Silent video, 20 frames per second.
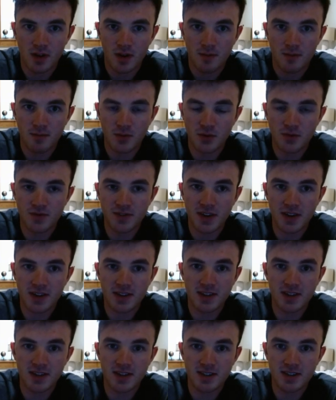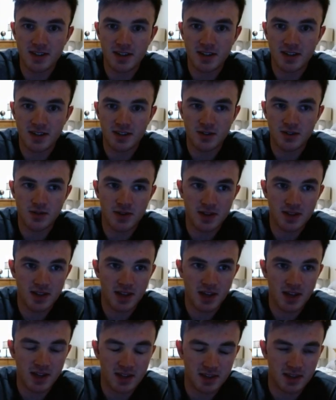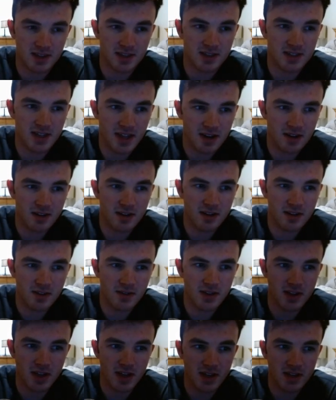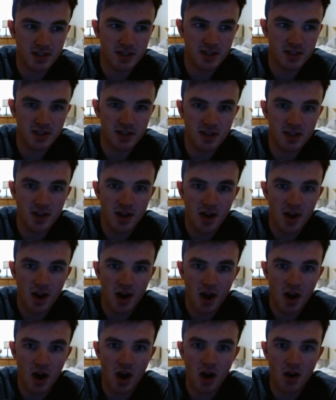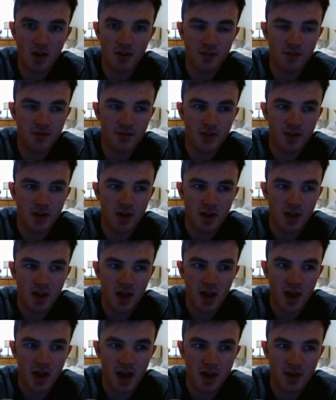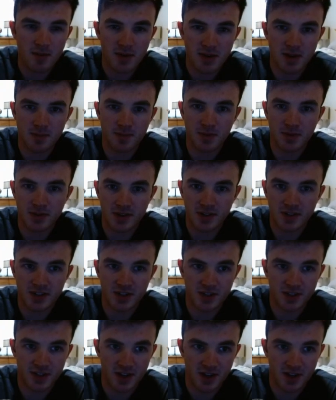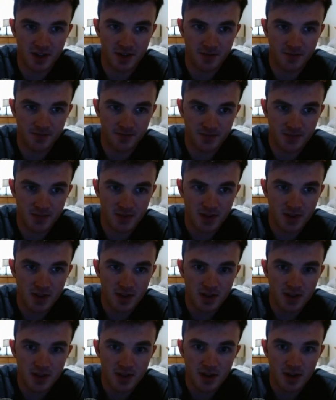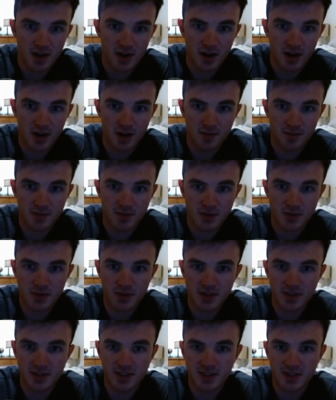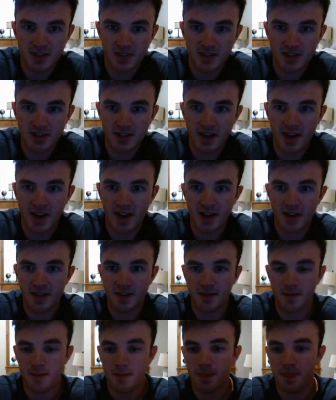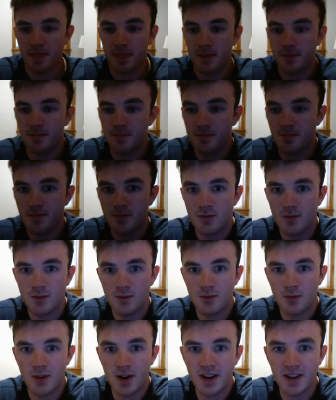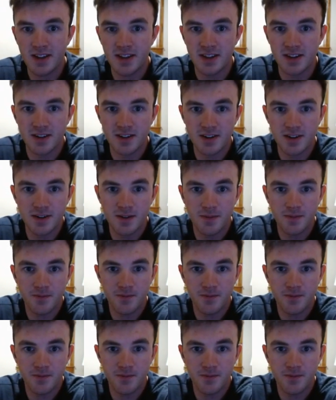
moves like this is you can take the standard deviation of a manipulation leg. You can see that right here